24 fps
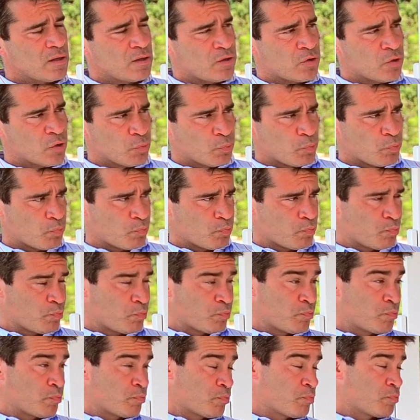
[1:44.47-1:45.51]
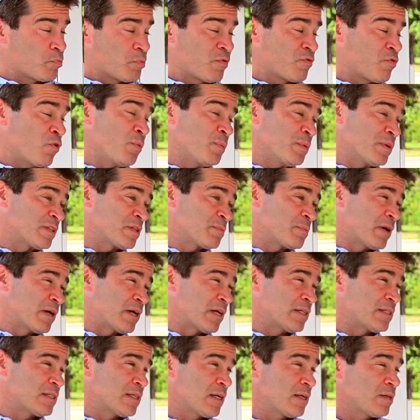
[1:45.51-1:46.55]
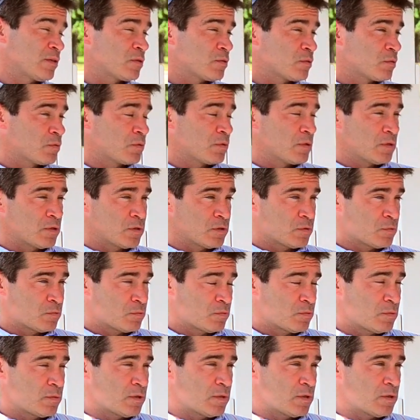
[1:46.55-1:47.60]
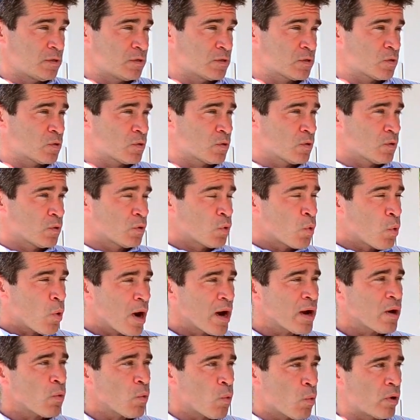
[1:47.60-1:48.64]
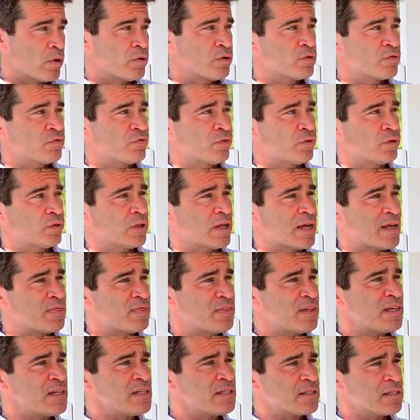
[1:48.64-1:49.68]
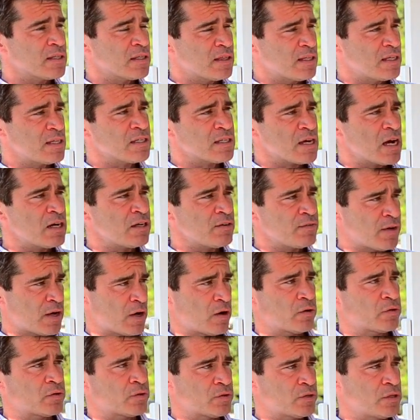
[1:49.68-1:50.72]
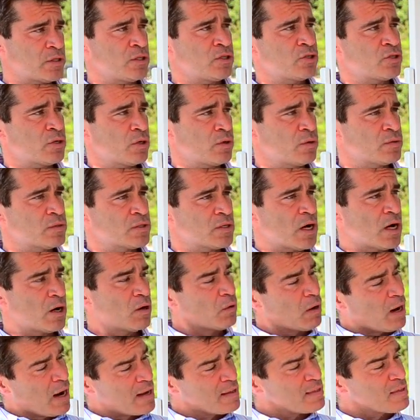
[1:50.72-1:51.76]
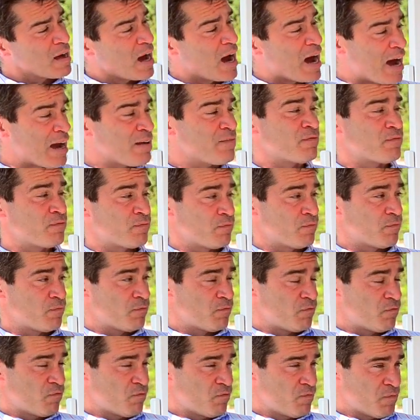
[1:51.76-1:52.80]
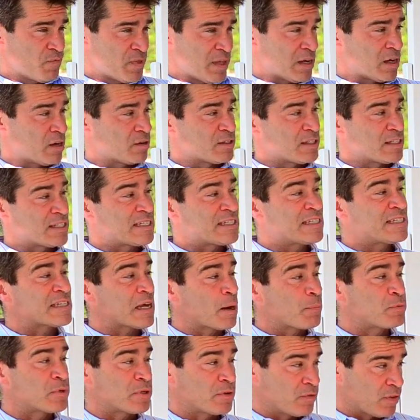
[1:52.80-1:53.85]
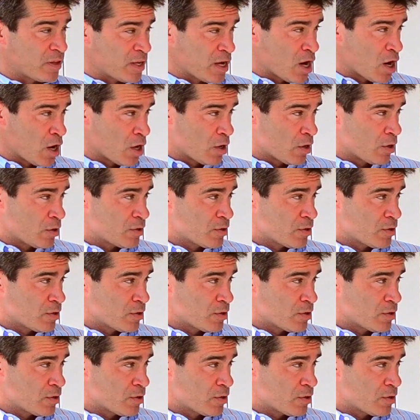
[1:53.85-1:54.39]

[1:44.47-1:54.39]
your performance, might I say, is is, is quite wonderful. Thank and these you. these kind of characters, these shows, are I I think are deceptively hard.